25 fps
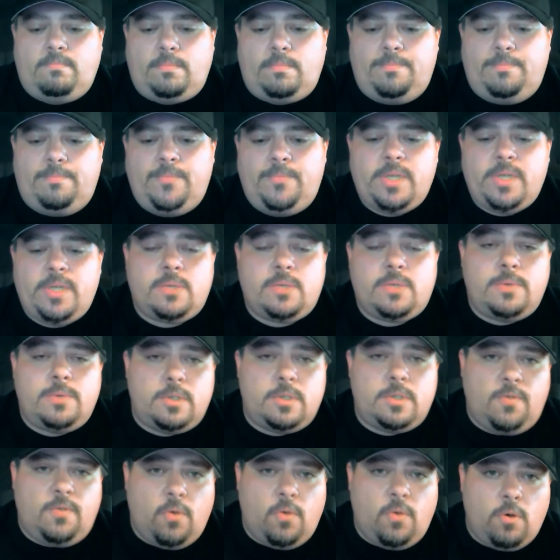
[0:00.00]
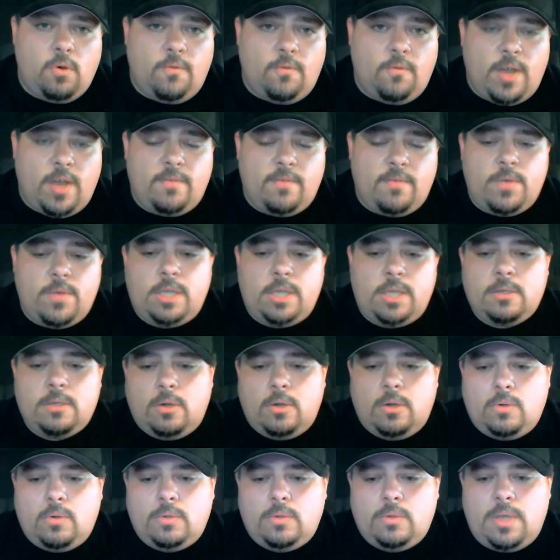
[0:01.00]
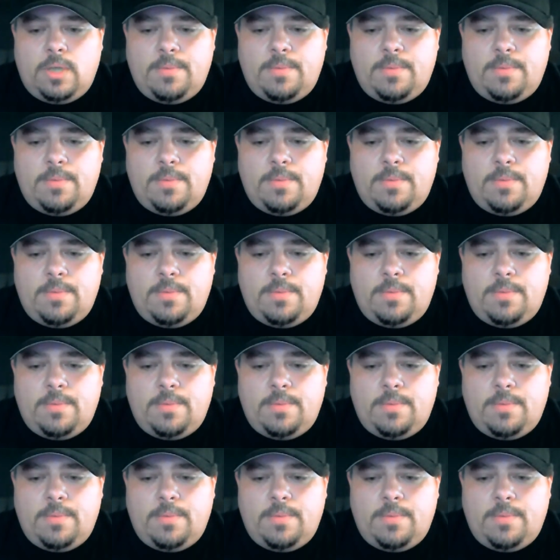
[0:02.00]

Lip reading: This one's 4 or 5 weeks old.